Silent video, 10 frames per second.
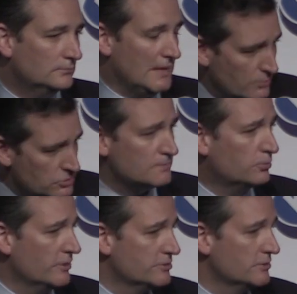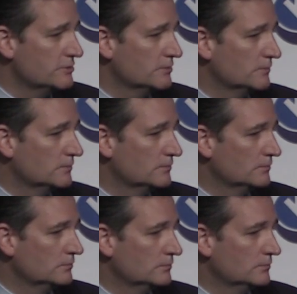he was imprisoned.
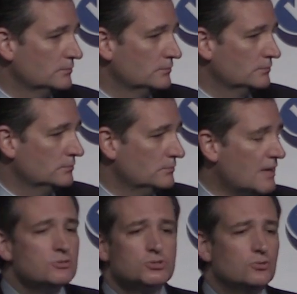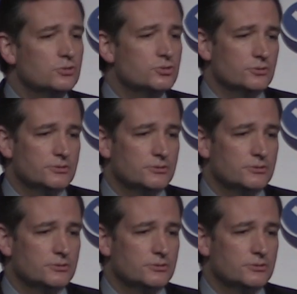He was tortured.